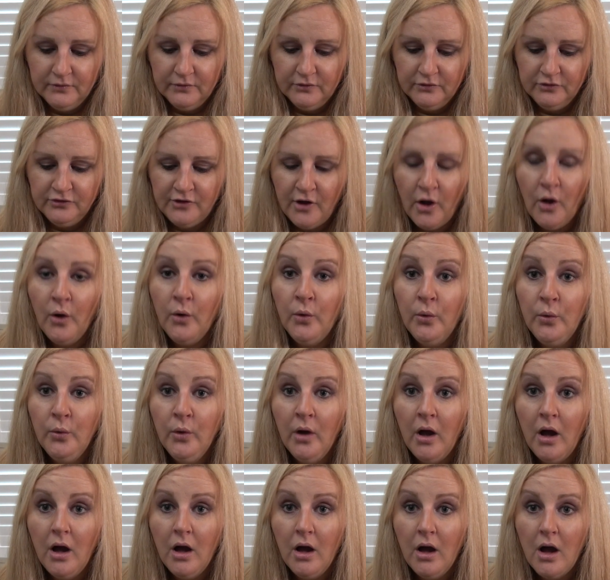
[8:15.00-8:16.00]

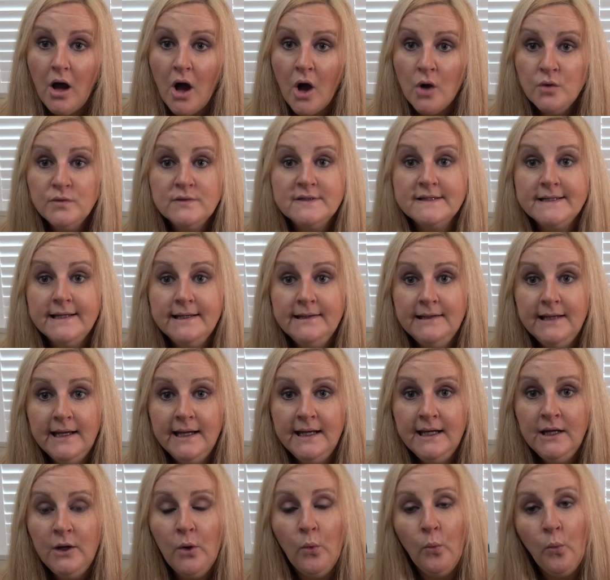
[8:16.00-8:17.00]
So
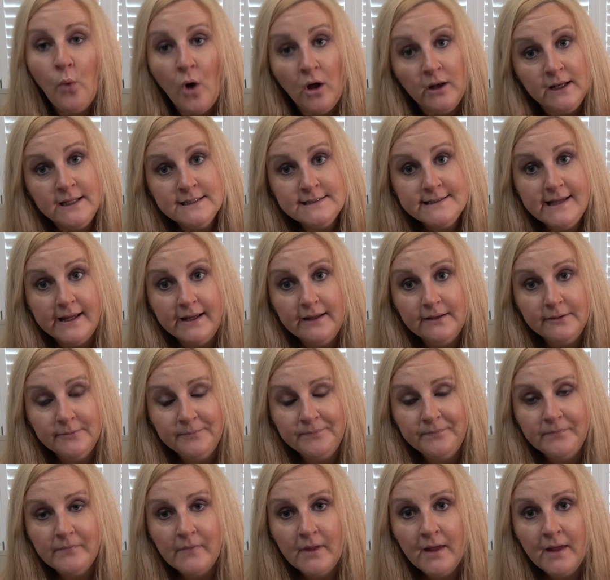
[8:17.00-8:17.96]
OCD, what is it?